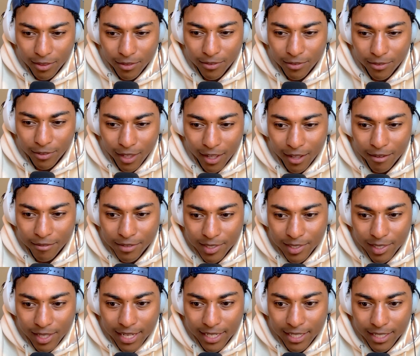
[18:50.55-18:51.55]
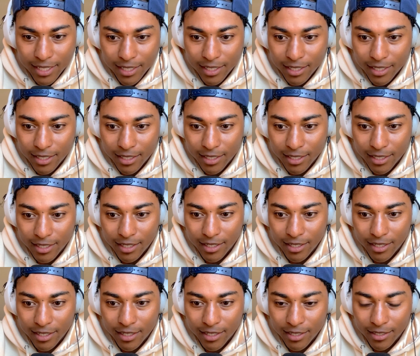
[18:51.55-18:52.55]
love is like
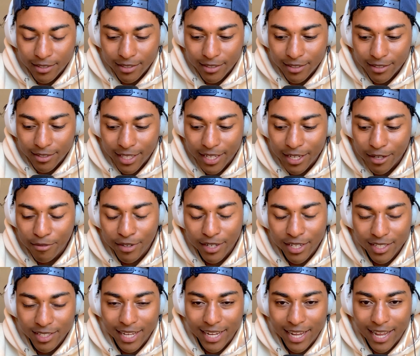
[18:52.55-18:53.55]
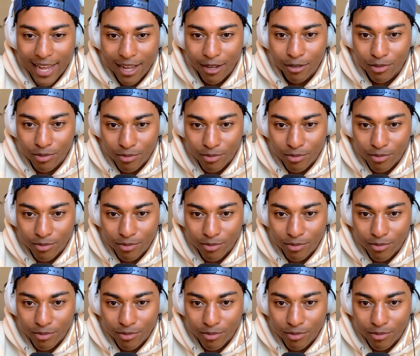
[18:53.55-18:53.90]
think of it as like a house,